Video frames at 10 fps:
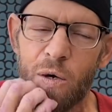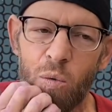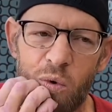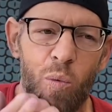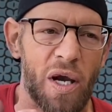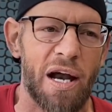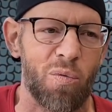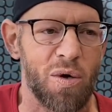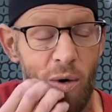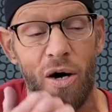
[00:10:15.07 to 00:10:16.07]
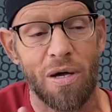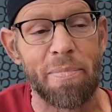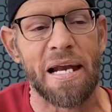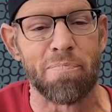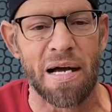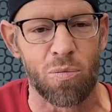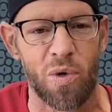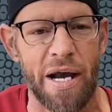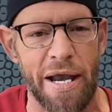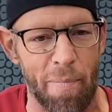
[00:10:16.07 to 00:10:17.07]
what I
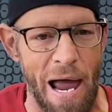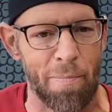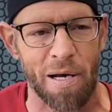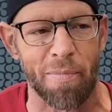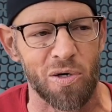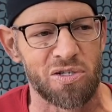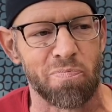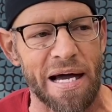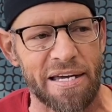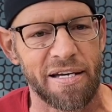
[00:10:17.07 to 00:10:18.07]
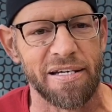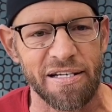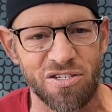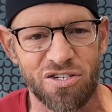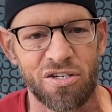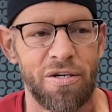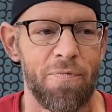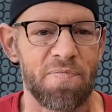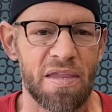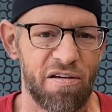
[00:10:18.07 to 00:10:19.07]
ended up happening was my kidneys
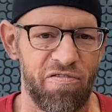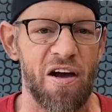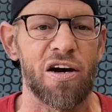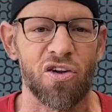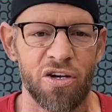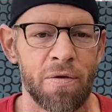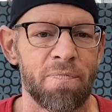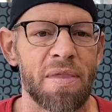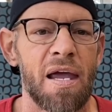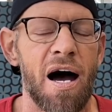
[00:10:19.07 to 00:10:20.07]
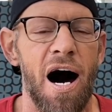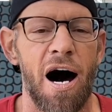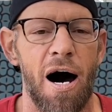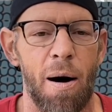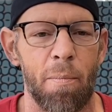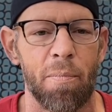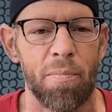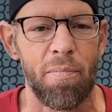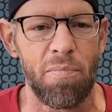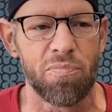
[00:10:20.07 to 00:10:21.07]
failed.
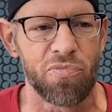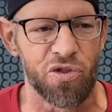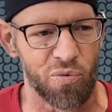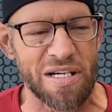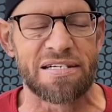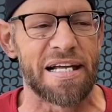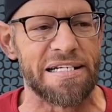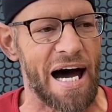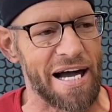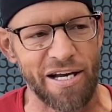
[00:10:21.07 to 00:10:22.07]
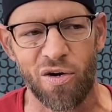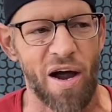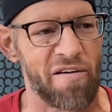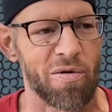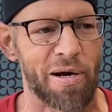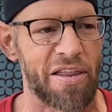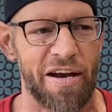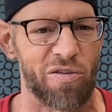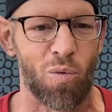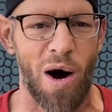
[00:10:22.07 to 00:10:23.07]
The reason they died, I know everybody that
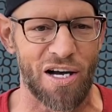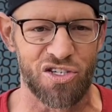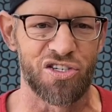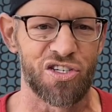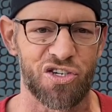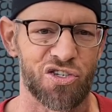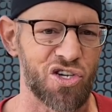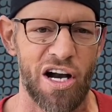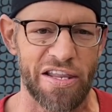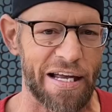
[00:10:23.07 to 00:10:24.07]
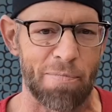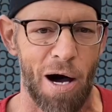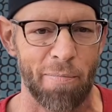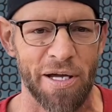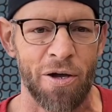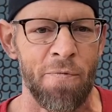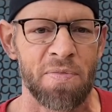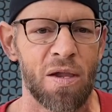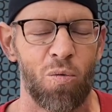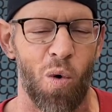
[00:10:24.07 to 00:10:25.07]
ever watches this or saw anything about me
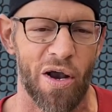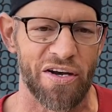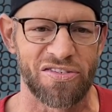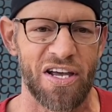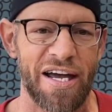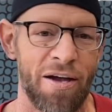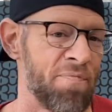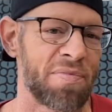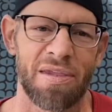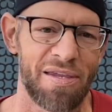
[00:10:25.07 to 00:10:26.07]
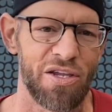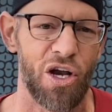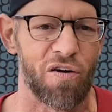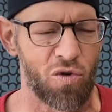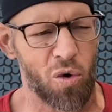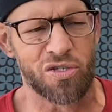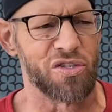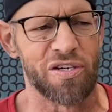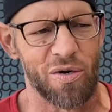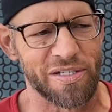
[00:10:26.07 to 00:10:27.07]
wanted to say, you know, of course,
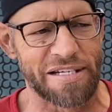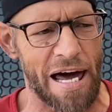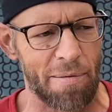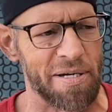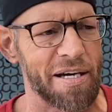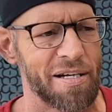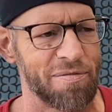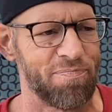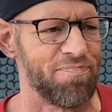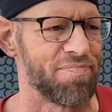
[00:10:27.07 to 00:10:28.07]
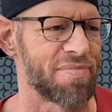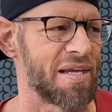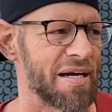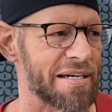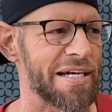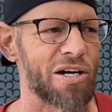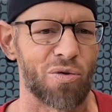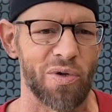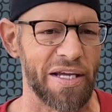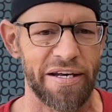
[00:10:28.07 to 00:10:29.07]
oh, it's got to be a
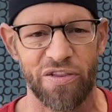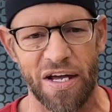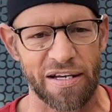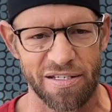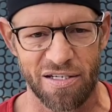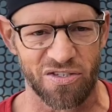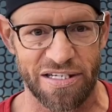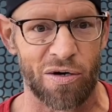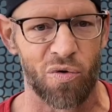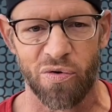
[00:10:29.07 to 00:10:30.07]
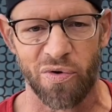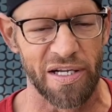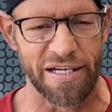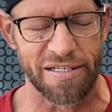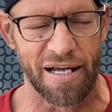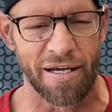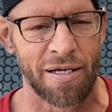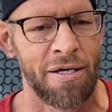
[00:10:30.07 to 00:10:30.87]
gear-related thing. It's a steroid-related thing.